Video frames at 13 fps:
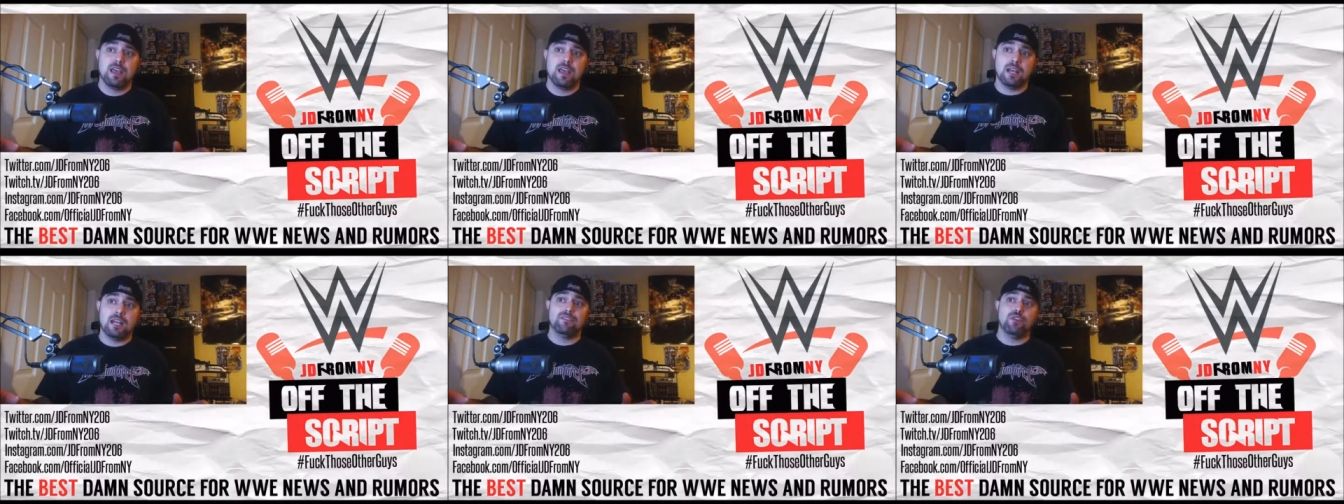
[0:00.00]

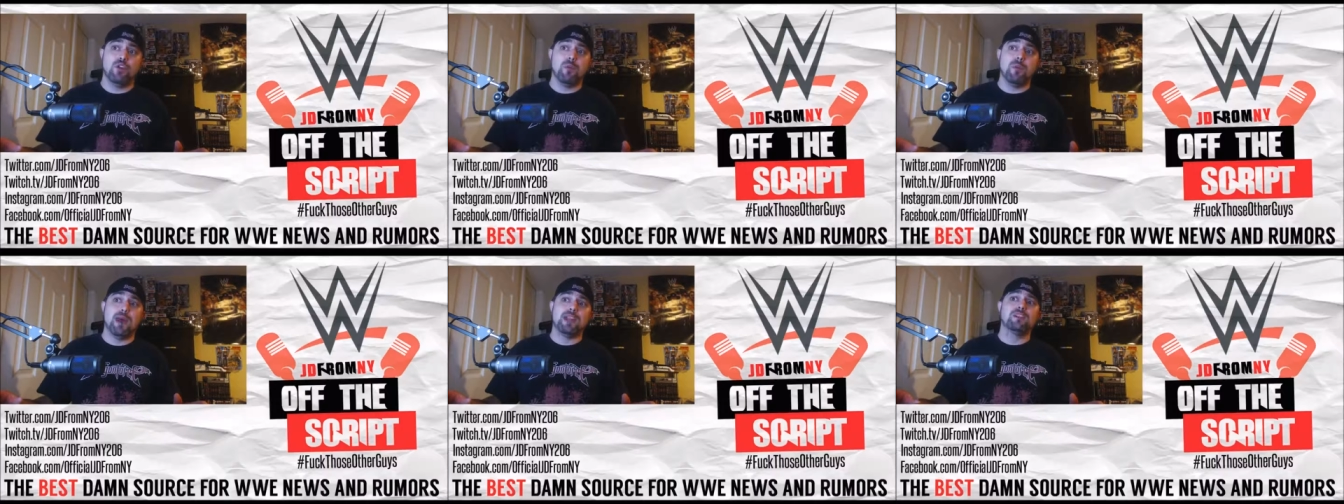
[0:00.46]
and even though
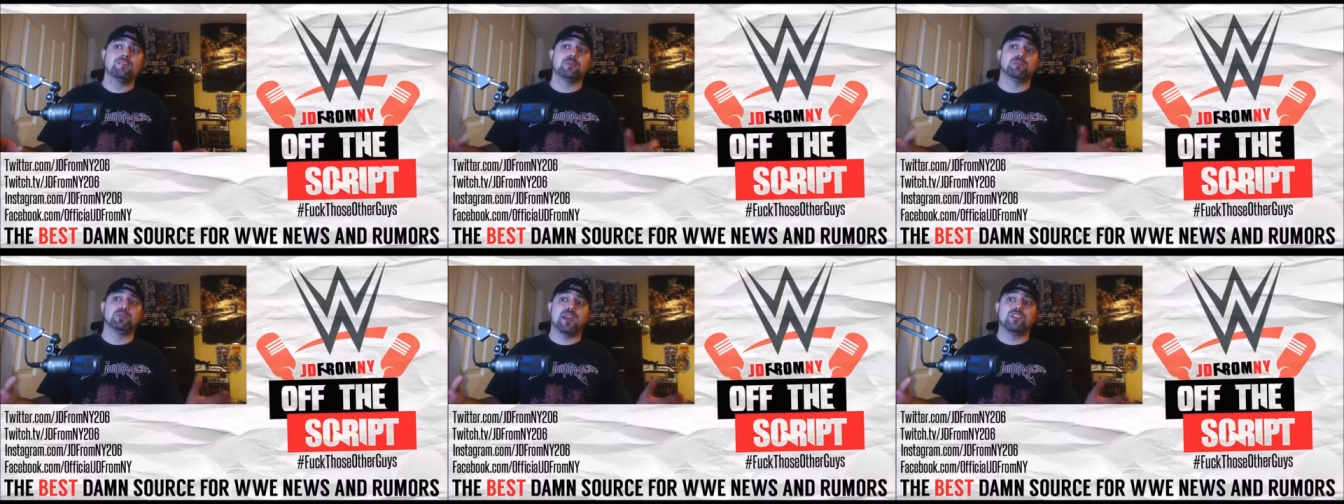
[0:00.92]
many of
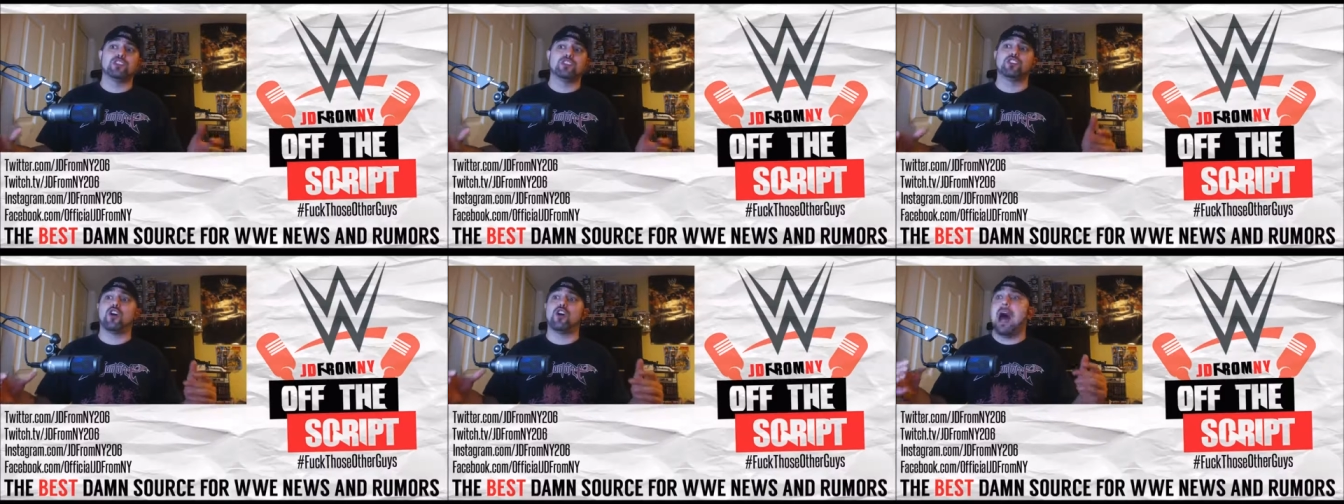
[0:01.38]
the
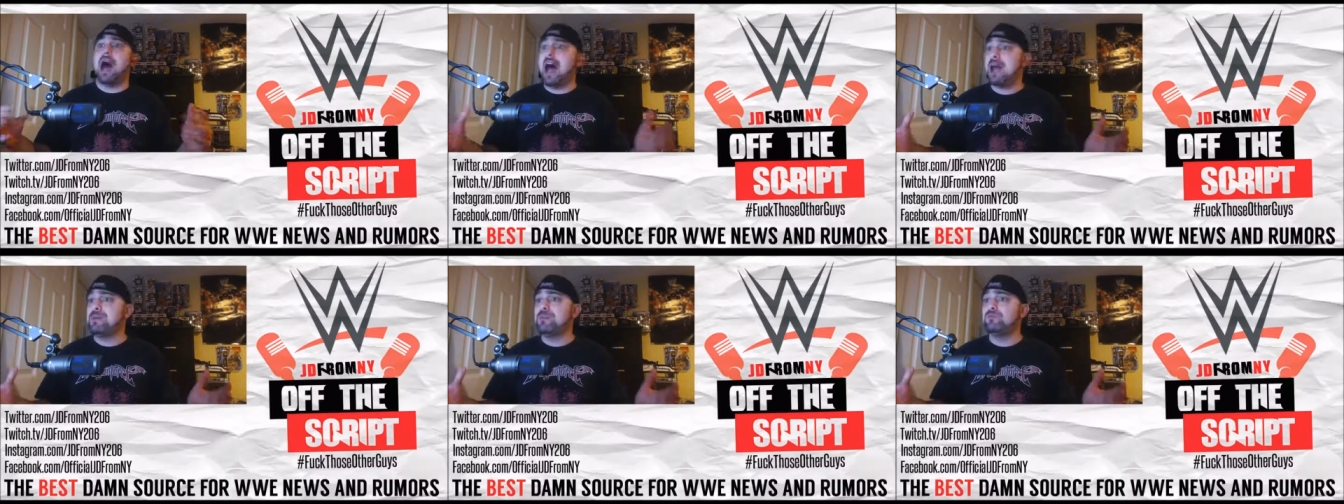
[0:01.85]
players are
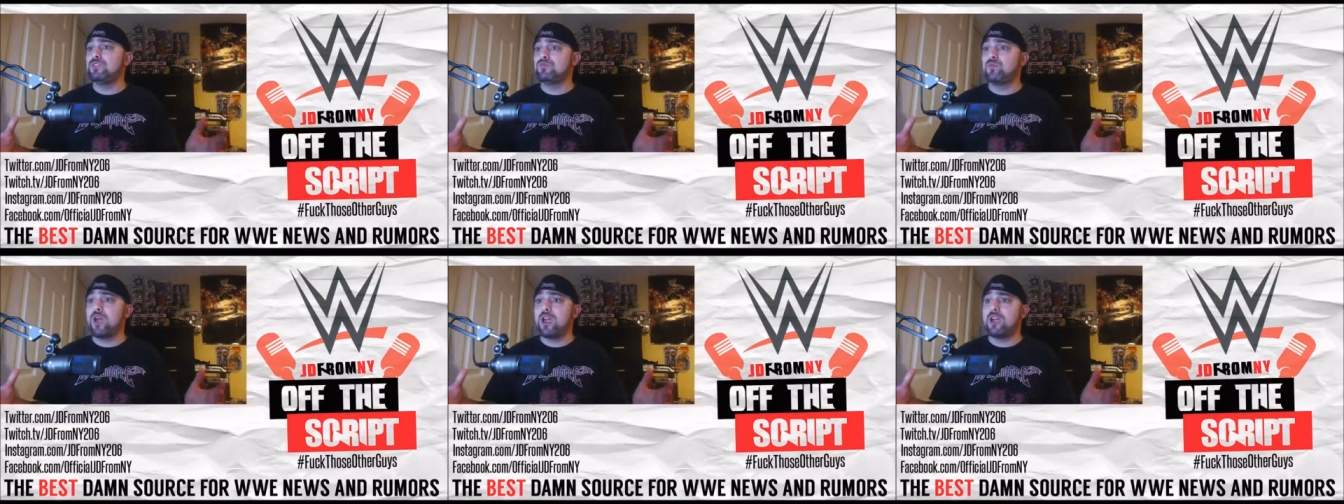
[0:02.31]
happy with
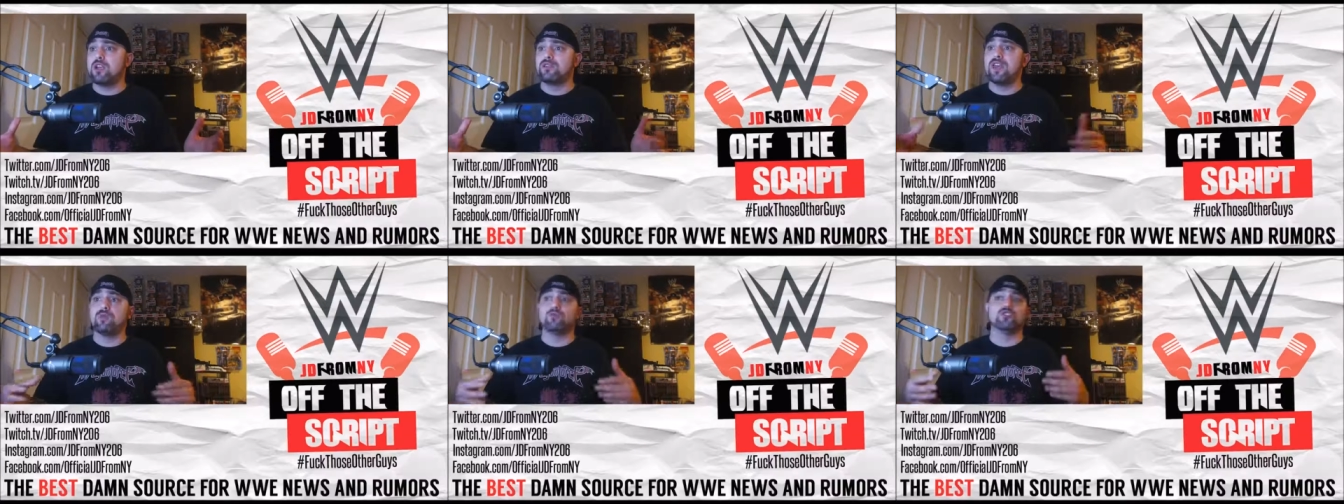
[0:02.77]
where
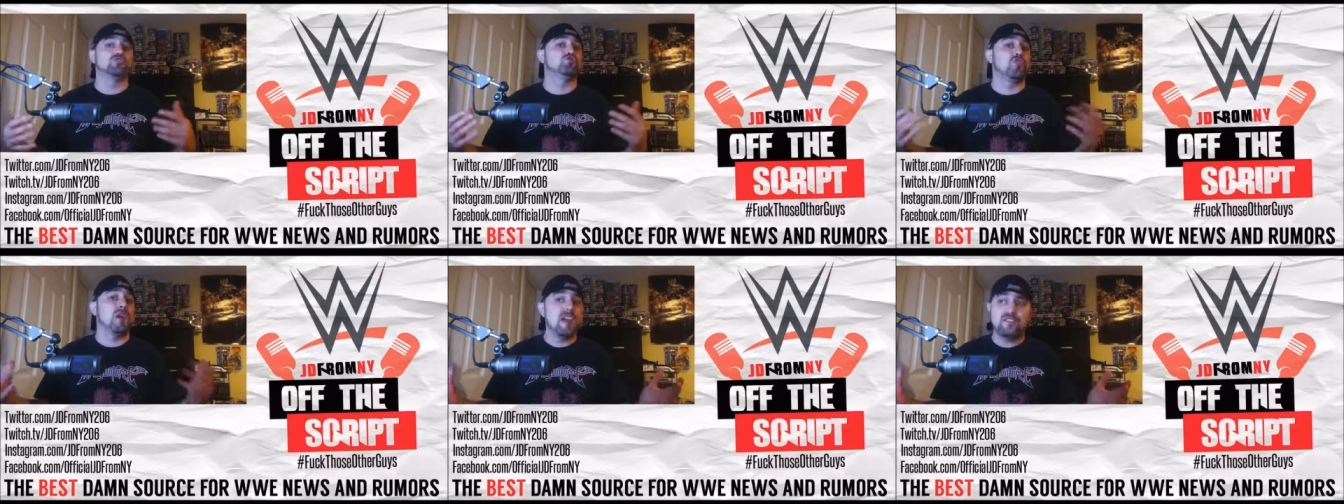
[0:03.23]
they were
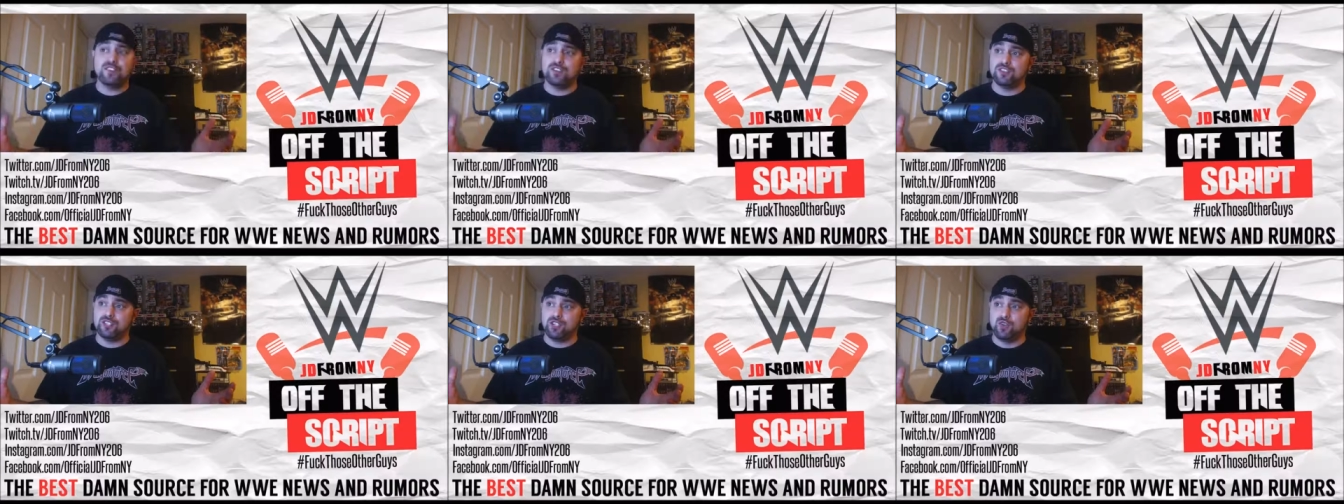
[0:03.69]

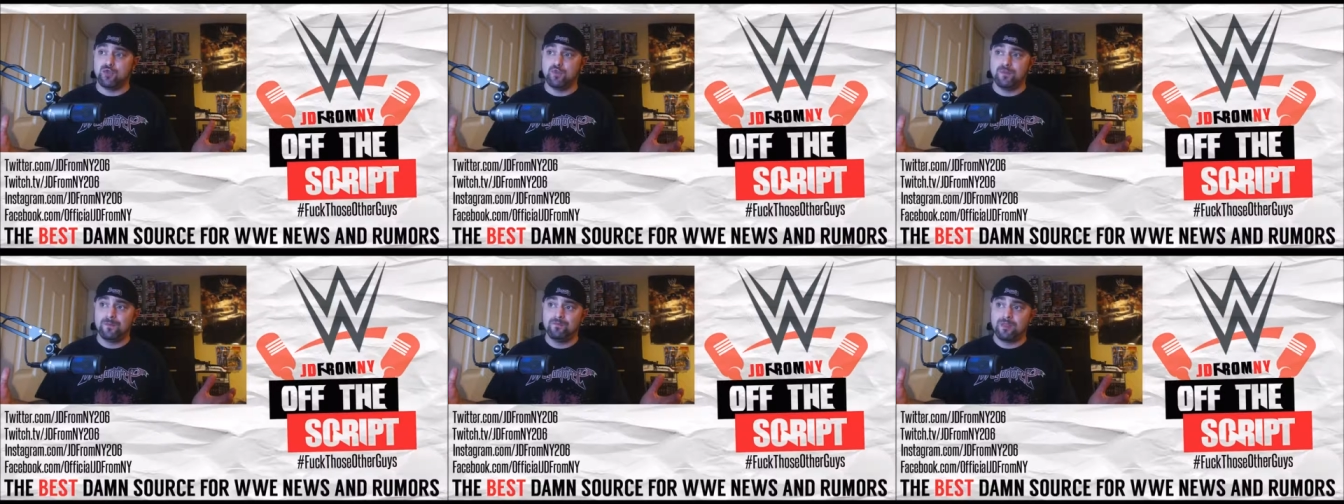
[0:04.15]
drafted to,